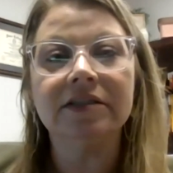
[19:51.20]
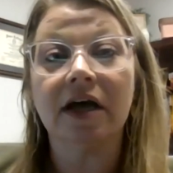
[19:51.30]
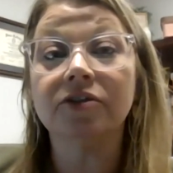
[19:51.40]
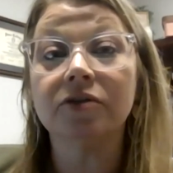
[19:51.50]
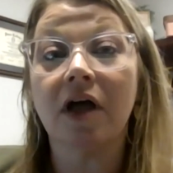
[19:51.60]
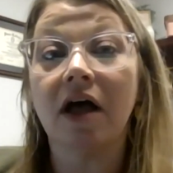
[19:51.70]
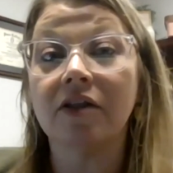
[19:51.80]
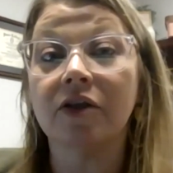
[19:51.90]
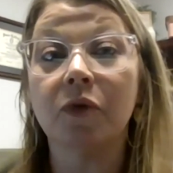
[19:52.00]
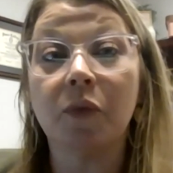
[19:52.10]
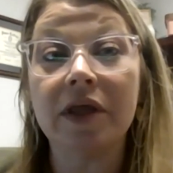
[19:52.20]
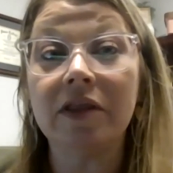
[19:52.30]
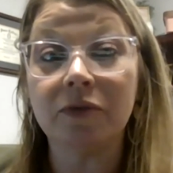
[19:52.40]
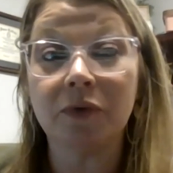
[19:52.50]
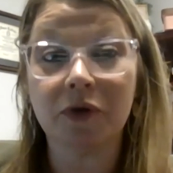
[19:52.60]
Dr. Locklear went
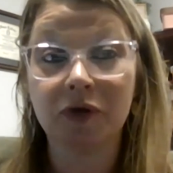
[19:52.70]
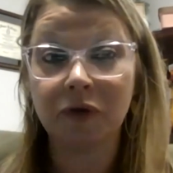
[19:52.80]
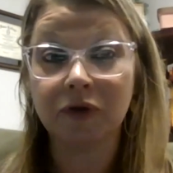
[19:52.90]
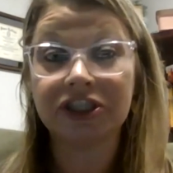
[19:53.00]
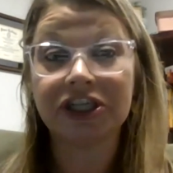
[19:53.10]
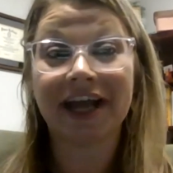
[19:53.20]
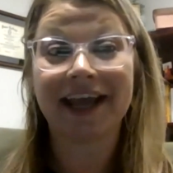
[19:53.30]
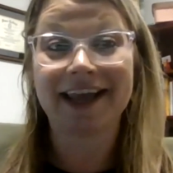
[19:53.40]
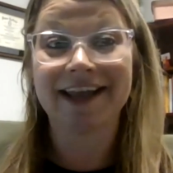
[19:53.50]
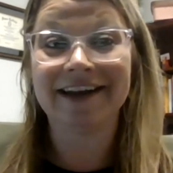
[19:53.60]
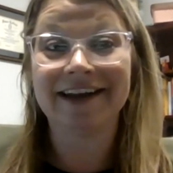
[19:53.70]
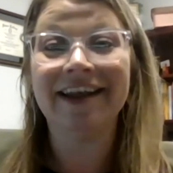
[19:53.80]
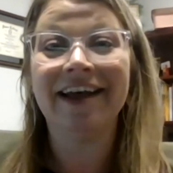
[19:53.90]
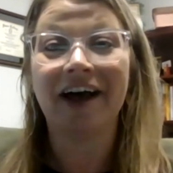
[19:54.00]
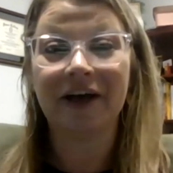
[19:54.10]
through your chain
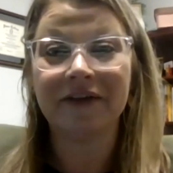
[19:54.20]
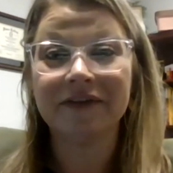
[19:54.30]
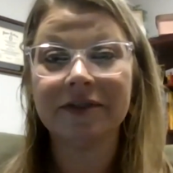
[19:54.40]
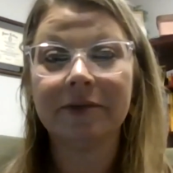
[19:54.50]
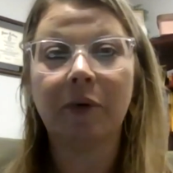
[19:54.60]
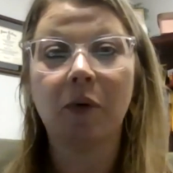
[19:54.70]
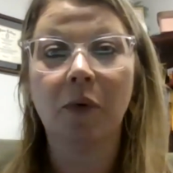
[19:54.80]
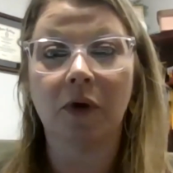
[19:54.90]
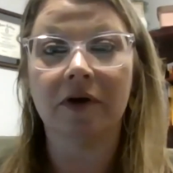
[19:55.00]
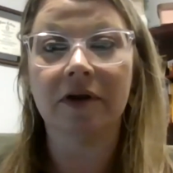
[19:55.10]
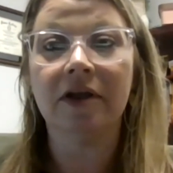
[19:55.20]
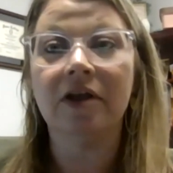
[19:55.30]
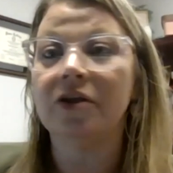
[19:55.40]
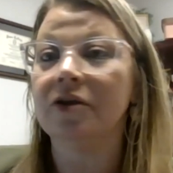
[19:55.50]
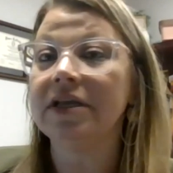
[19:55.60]
of support.
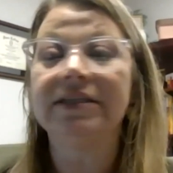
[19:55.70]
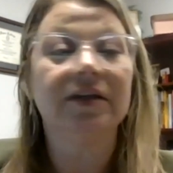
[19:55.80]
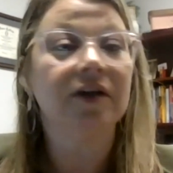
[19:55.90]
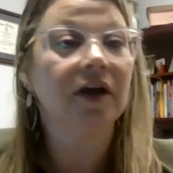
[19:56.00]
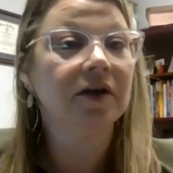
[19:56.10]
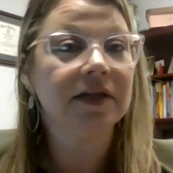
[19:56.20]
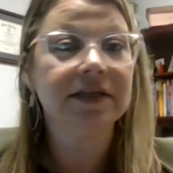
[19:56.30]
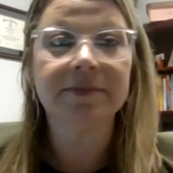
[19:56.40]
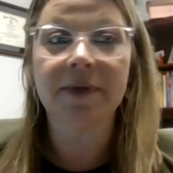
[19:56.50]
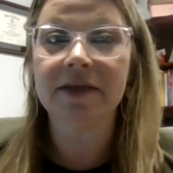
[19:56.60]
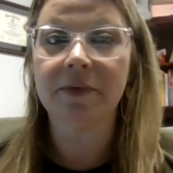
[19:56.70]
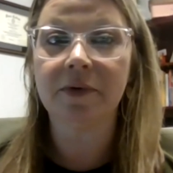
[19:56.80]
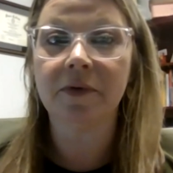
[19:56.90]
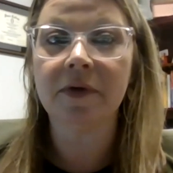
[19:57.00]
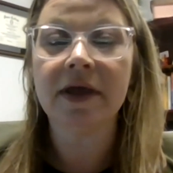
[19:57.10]
You need to know these
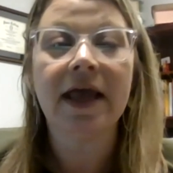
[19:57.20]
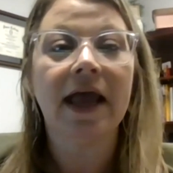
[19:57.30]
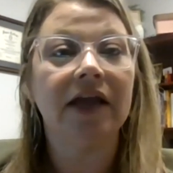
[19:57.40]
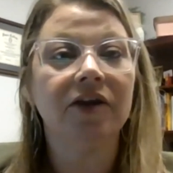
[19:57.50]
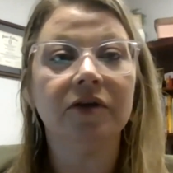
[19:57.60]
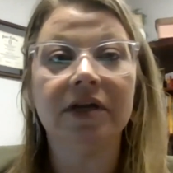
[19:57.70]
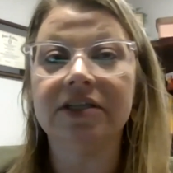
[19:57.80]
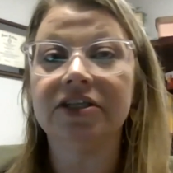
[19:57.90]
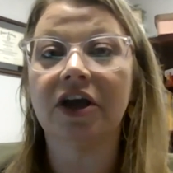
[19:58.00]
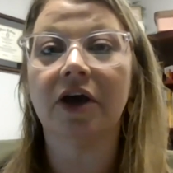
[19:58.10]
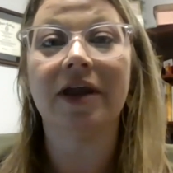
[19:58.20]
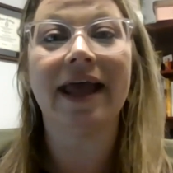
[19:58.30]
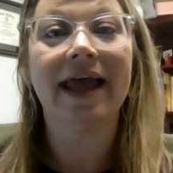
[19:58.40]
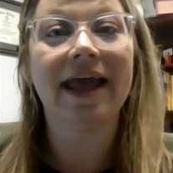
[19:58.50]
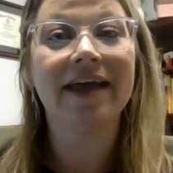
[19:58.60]
people and you need to go to
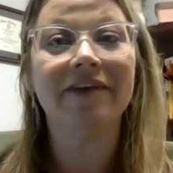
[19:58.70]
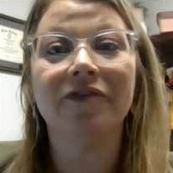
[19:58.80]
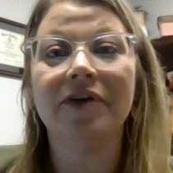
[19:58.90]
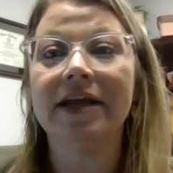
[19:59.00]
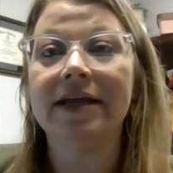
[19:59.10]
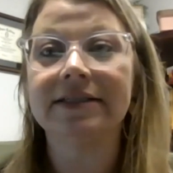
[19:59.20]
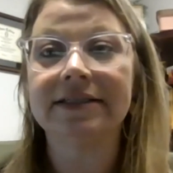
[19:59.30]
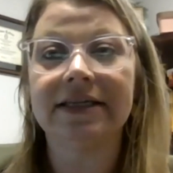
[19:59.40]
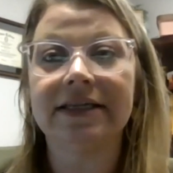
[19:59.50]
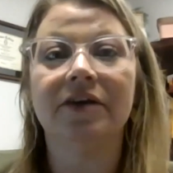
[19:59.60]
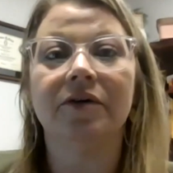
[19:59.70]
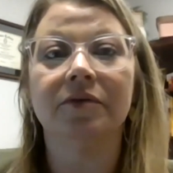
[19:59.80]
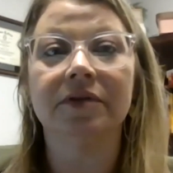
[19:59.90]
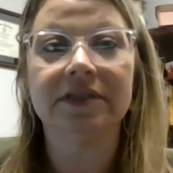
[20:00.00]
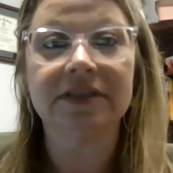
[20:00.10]
every
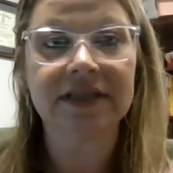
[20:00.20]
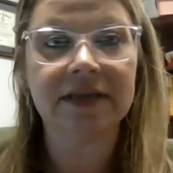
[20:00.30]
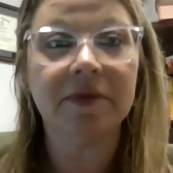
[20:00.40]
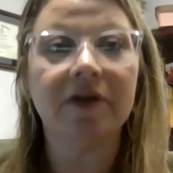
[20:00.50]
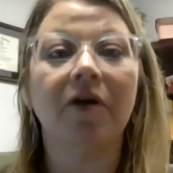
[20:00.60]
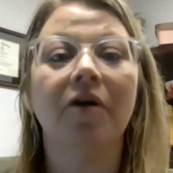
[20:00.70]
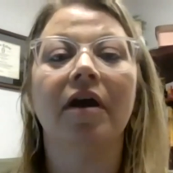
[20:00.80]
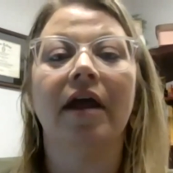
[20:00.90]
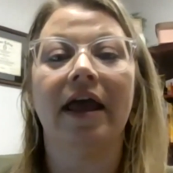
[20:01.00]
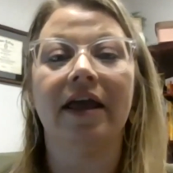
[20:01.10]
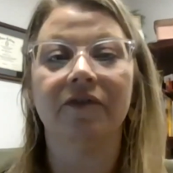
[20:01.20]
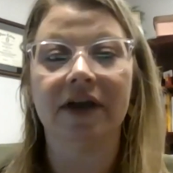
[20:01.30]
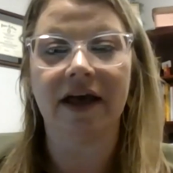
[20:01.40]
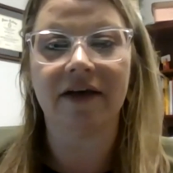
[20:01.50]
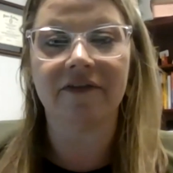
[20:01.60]
single seminar,
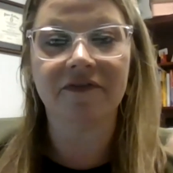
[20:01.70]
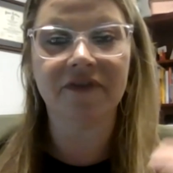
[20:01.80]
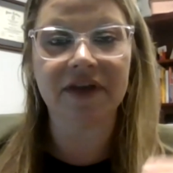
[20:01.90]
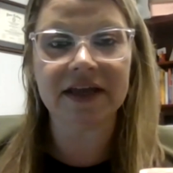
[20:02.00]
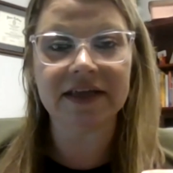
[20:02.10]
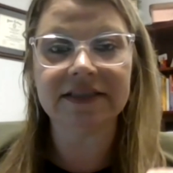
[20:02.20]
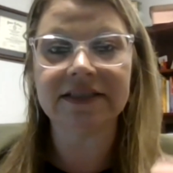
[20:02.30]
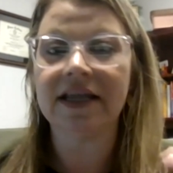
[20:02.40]
every event